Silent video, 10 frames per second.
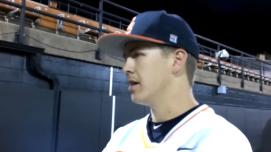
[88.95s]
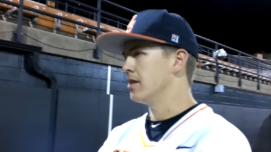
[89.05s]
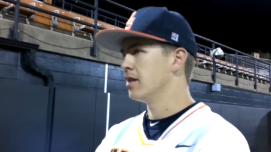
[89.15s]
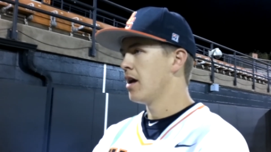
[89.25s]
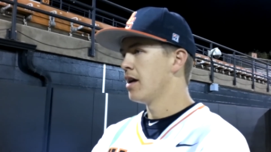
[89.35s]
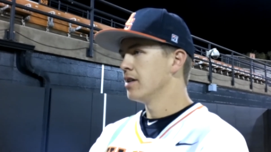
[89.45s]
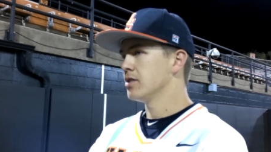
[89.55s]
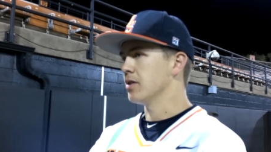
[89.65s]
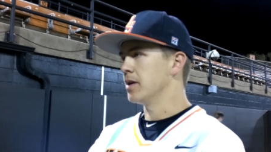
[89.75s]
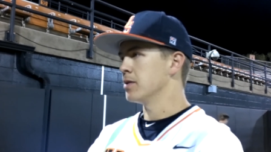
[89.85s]
and
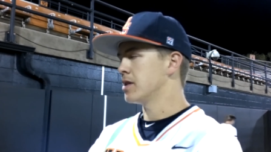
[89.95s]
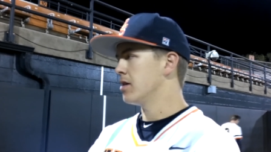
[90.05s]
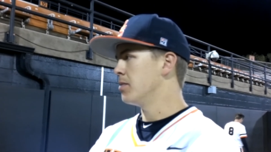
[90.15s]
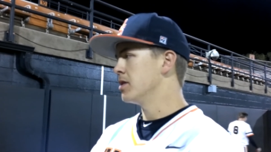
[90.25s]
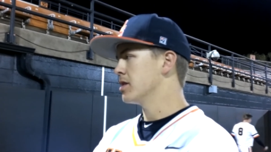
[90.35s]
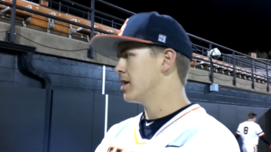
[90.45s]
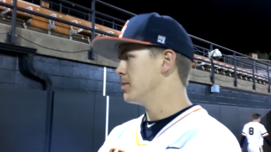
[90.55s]
so he was telling me just keep